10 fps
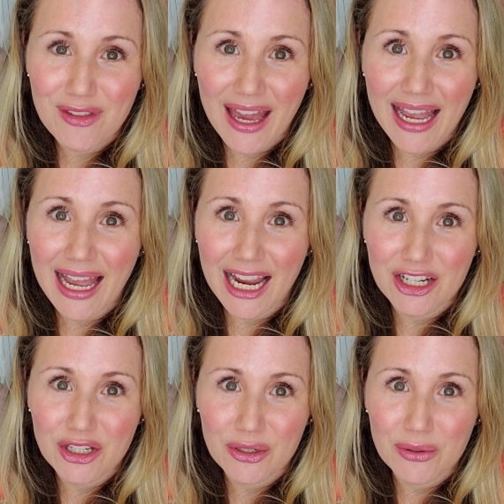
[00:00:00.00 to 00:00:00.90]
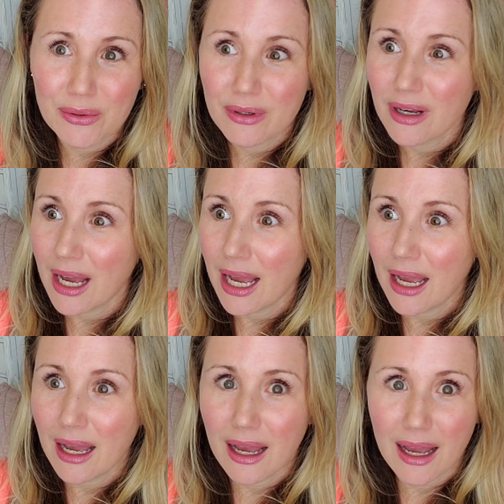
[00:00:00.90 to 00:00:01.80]
that, I knew
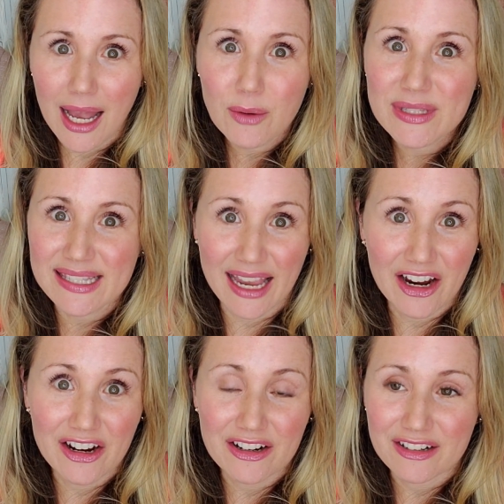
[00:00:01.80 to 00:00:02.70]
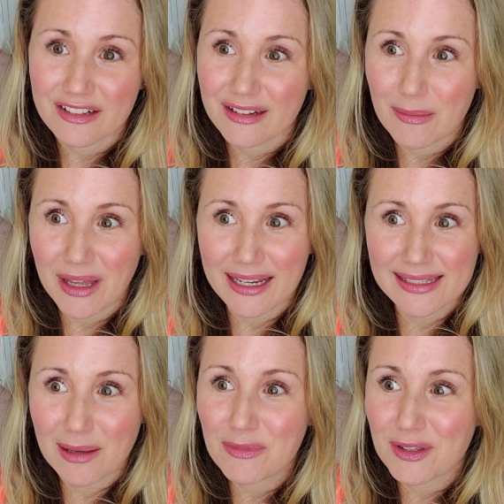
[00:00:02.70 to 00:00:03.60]
I was scared. I'm like,
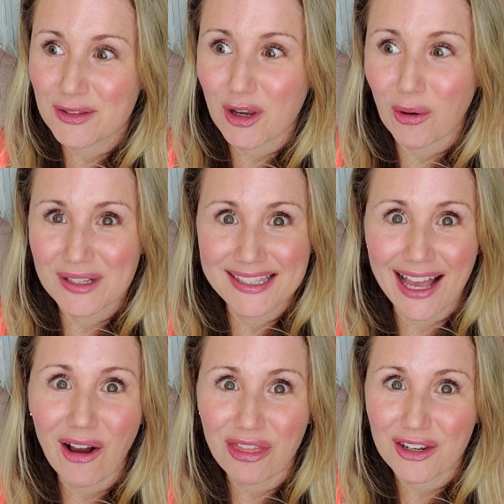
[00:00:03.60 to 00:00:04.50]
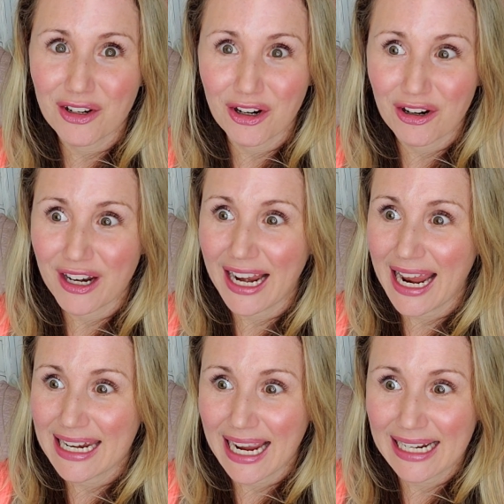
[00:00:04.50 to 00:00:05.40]
something's going south in a hurry,
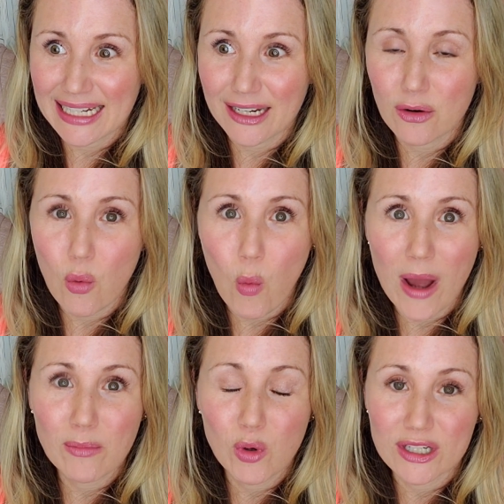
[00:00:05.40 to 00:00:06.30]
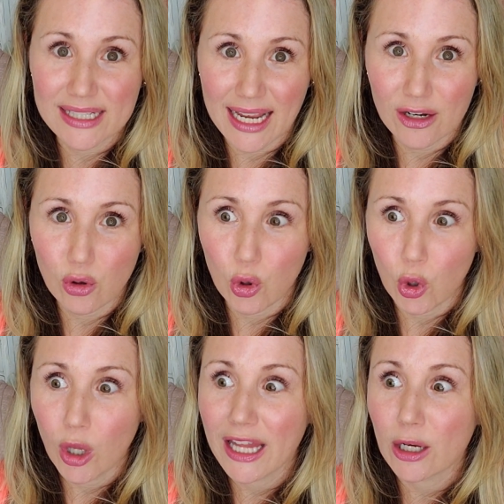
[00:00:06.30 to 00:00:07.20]
and I need one more
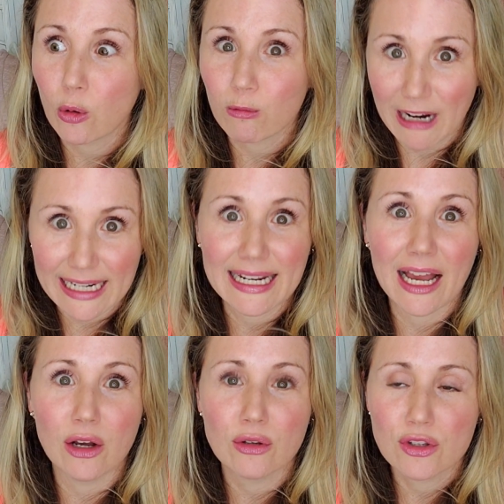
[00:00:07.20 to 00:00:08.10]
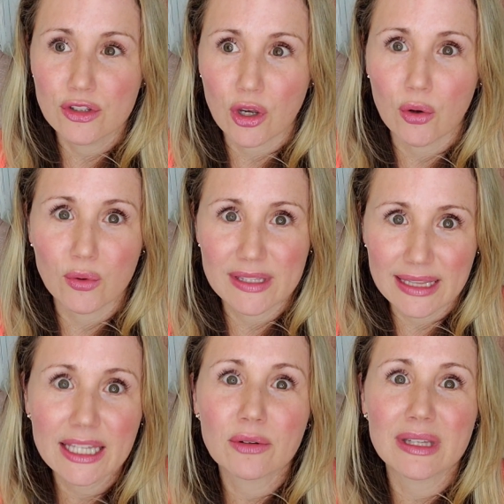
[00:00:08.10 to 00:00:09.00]
cycle, like right now. So
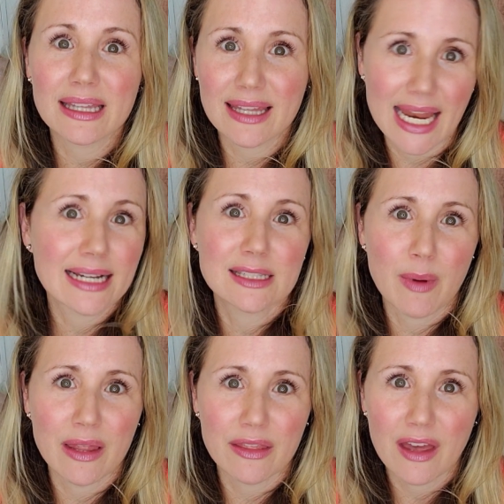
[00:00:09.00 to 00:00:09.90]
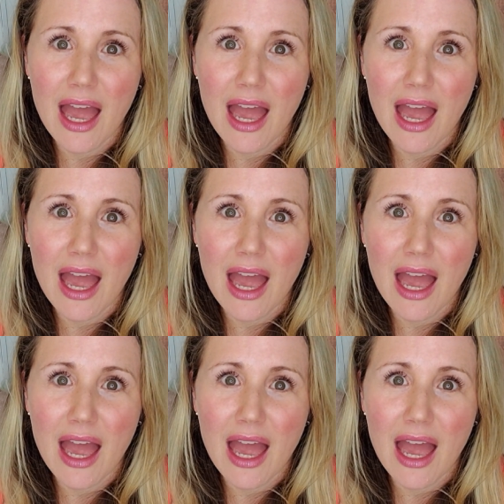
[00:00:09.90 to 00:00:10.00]
literally the next month,